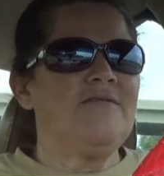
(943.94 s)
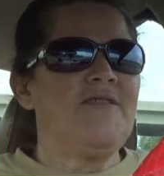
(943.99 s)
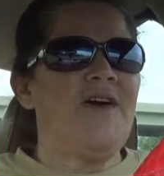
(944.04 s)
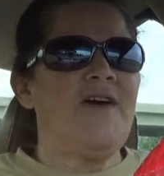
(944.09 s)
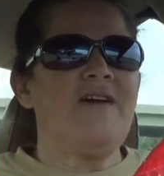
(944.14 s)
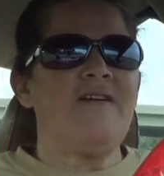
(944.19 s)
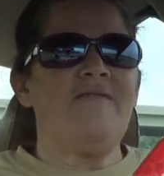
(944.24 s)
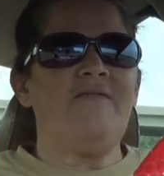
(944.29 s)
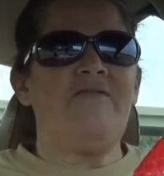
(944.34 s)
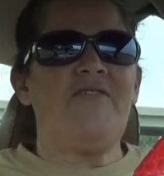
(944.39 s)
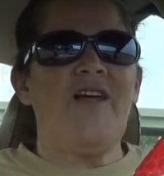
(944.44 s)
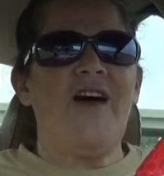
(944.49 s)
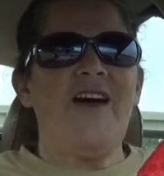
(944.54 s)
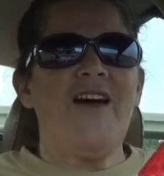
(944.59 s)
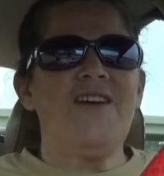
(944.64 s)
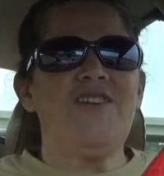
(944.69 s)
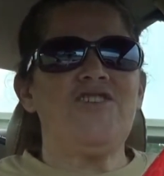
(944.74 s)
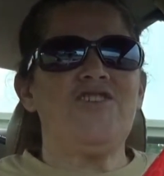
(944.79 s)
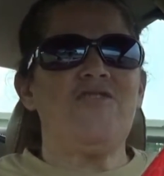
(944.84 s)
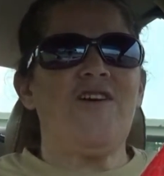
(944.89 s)
They Can
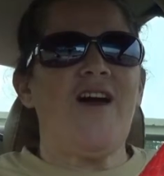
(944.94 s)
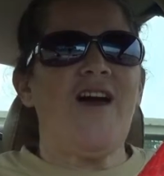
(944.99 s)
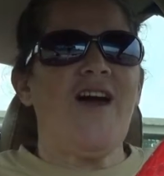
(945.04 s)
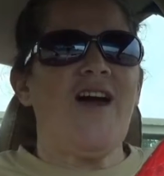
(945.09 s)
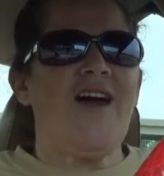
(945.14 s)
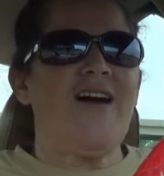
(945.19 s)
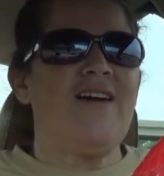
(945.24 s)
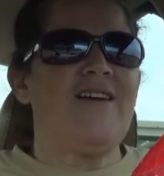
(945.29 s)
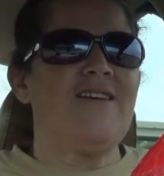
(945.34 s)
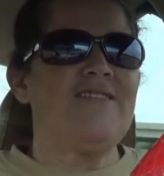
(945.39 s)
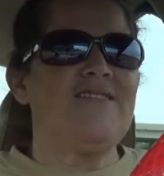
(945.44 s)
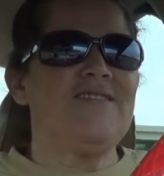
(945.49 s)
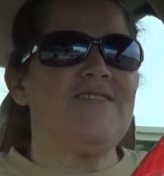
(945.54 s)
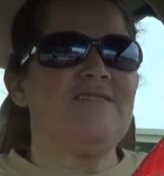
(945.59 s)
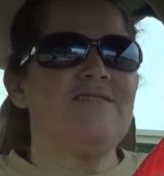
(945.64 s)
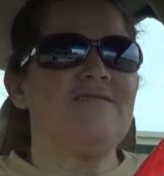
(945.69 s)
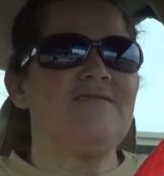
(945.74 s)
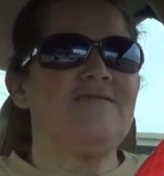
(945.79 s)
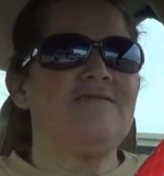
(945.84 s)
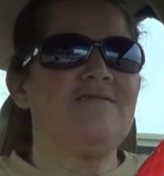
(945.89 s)
Flash Your Eyes.
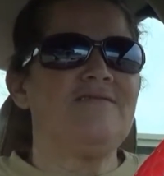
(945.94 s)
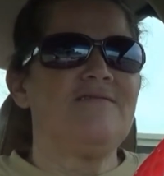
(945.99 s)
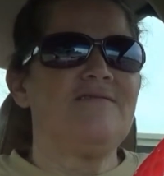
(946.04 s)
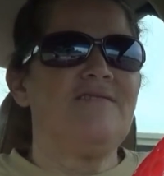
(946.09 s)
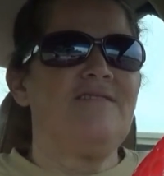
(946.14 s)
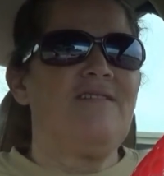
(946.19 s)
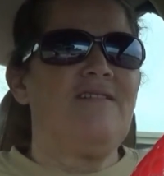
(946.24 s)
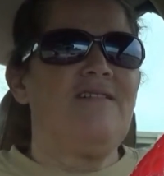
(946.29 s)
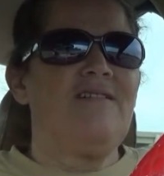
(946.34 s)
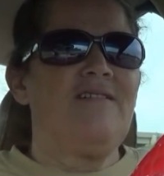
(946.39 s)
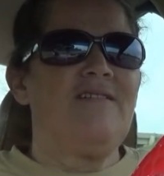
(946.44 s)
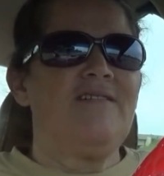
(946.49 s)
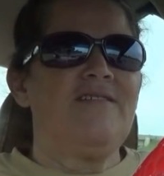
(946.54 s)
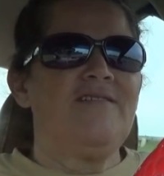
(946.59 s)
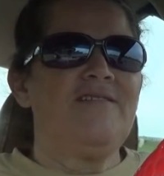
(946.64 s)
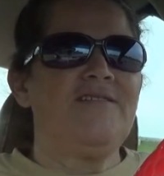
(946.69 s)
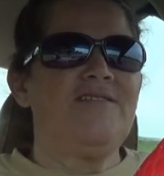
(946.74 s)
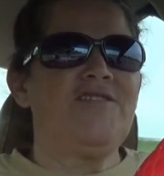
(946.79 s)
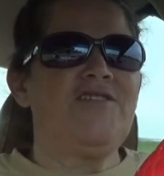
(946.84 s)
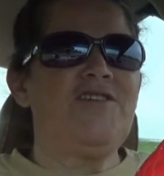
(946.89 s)

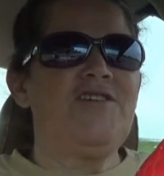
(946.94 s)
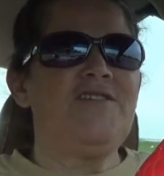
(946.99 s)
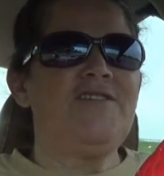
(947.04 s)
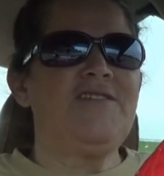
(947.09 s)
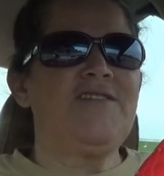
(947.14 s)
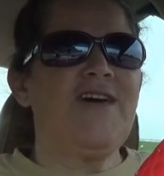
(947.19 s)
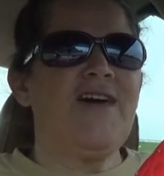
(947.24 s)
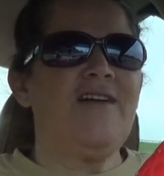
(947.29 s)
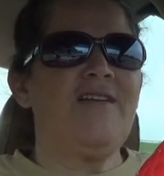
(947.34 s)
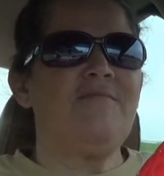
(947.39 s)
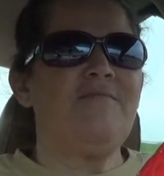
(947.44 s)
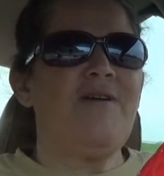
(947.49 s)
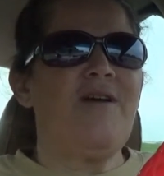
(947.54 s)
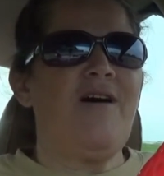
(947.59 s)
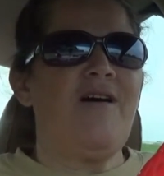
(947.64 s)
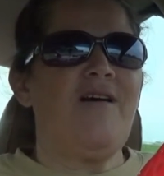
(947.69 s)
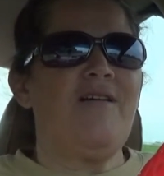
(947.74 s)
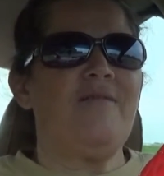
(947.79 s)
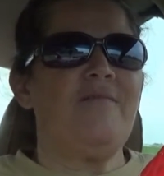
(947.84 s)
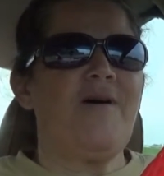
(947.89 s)
And she's telling me
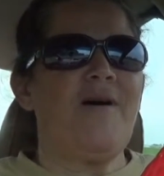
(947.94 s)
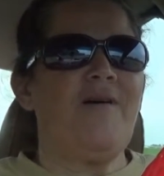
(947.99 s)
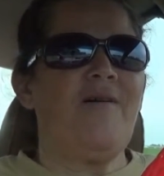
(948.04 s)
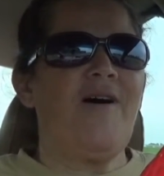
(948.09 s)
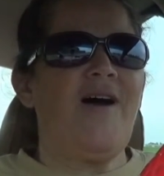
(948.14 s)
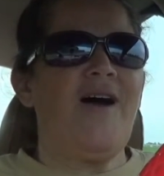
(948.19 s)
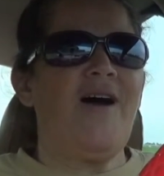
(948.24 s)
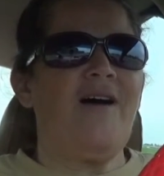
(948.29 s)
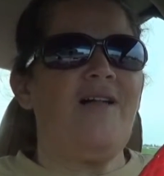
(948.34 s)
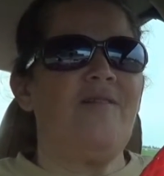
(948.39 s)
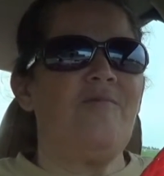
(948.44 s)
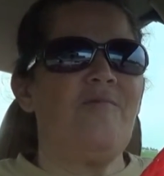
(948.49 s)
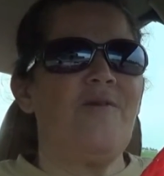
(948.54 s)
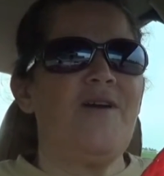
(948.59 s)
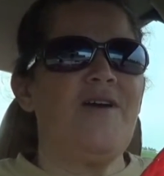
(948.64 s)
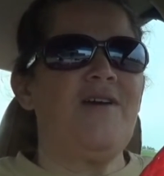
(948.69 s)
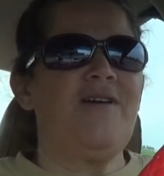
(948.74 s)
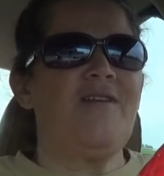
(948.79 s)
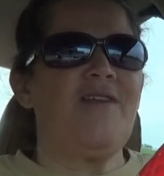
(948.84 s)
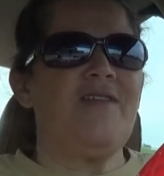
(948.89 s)
all about
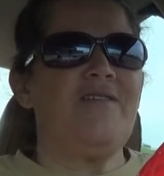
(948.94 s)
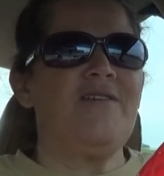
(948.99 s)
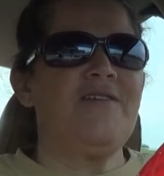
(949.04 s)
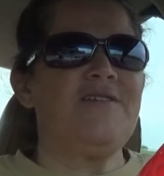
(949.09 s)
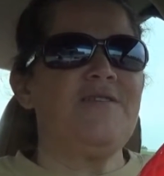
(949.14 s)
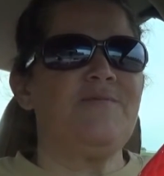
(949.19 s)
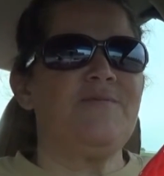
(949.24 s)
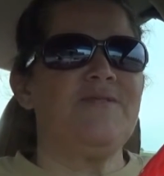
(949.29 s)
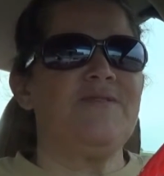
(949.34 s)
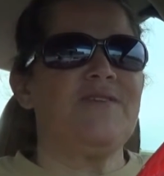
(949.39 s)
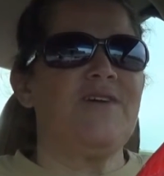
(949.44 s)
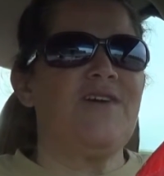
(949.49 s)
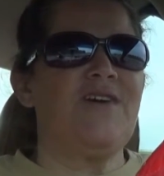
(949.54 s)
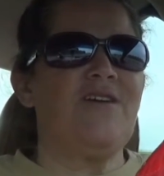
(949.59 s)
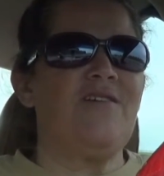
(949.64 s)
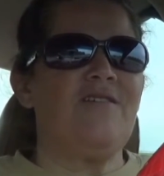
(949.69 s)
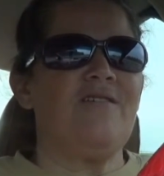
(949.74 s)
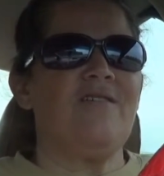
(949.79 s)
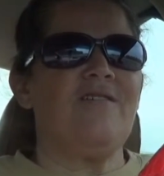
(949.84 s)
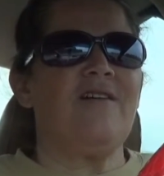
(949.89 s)
Halloween. This was a
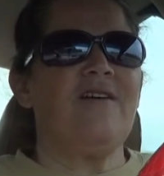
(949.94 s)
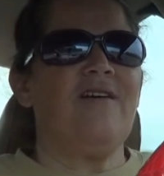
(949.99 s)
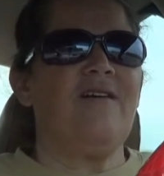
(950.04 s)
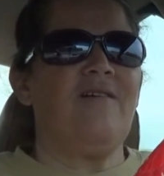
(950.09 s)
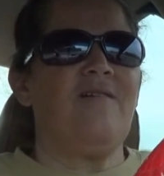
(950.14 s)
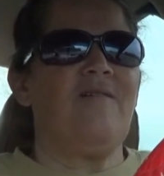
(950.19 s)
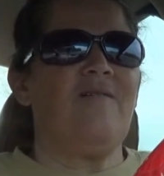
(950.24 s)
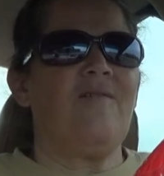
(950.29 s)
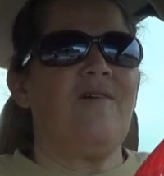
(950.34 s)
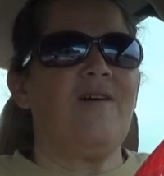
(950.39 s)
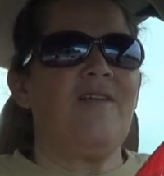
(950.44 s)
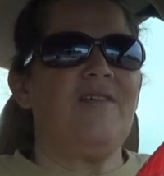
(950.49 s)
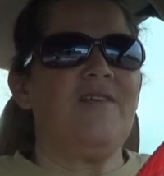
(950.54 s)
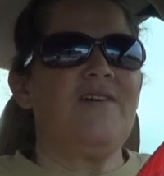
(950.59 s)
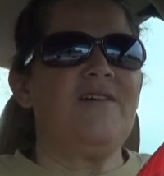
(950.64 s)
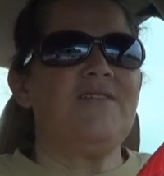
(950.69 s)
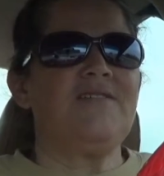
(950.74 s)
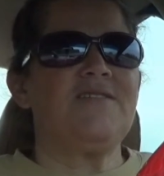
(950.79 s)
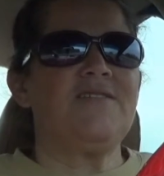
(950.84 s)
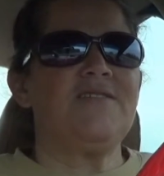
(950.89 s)
year ago, at
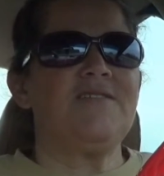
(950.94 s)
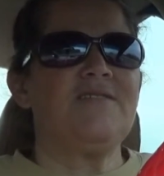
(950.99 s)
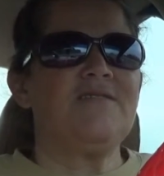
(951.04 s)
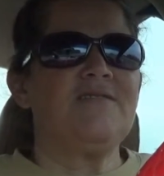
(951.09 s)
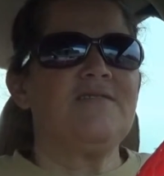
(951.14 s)
least.